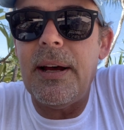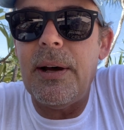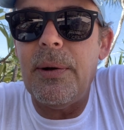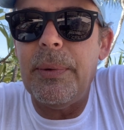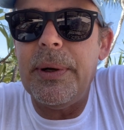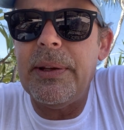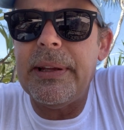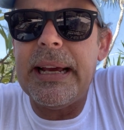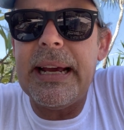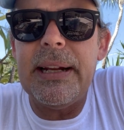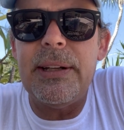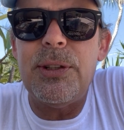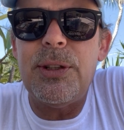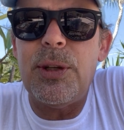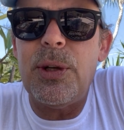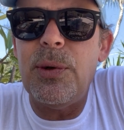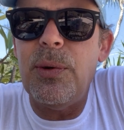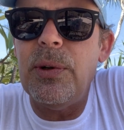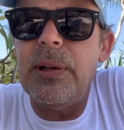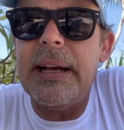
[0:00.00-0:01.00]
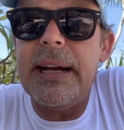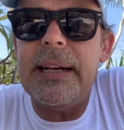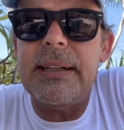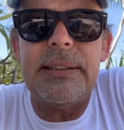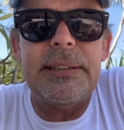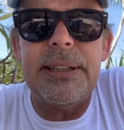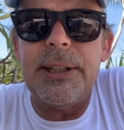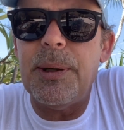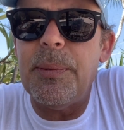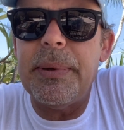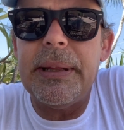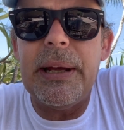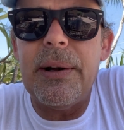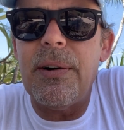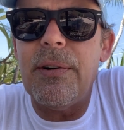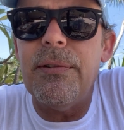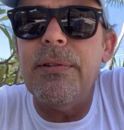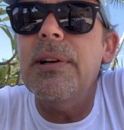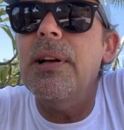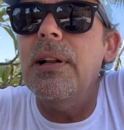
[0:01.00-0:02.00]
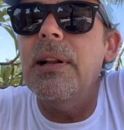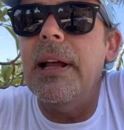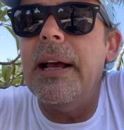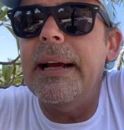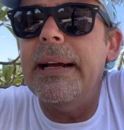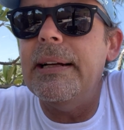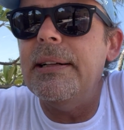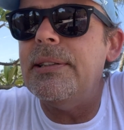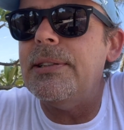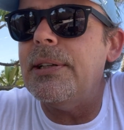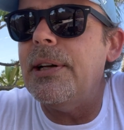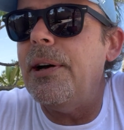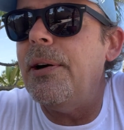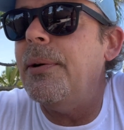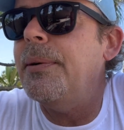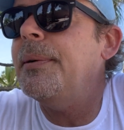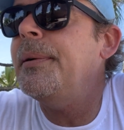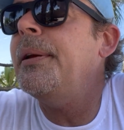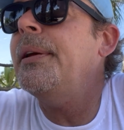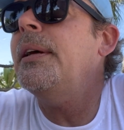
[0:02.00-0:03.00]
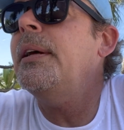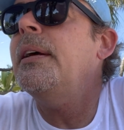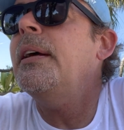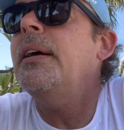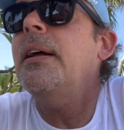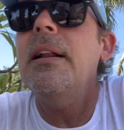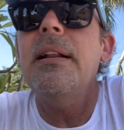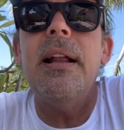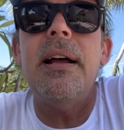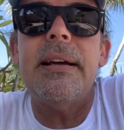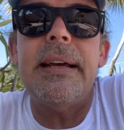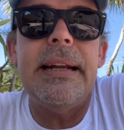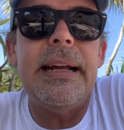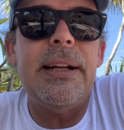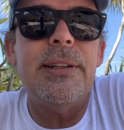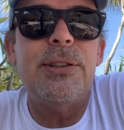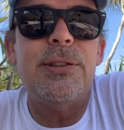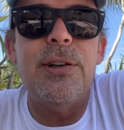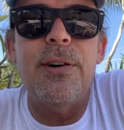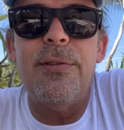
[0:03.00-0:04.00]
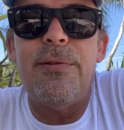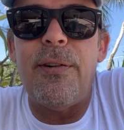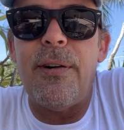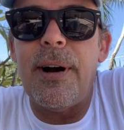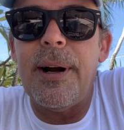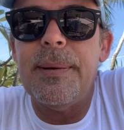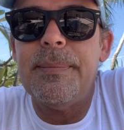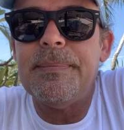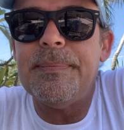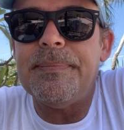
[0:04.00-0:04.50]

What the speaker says: We only had 2 last year, but they were real light, so lucking out so far.